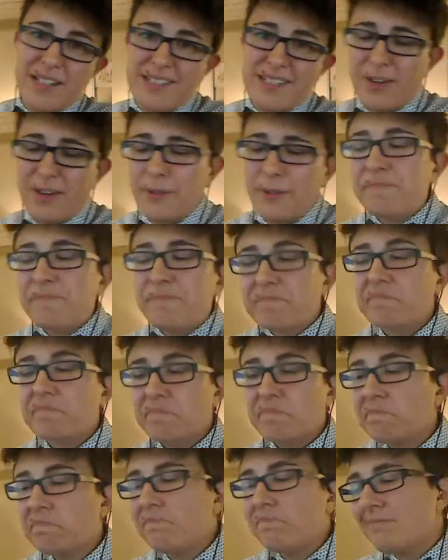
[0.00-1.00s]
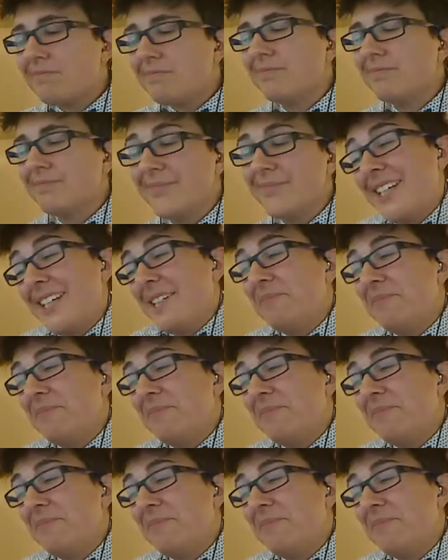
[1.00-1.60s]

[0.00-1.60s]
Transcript: So, yeah.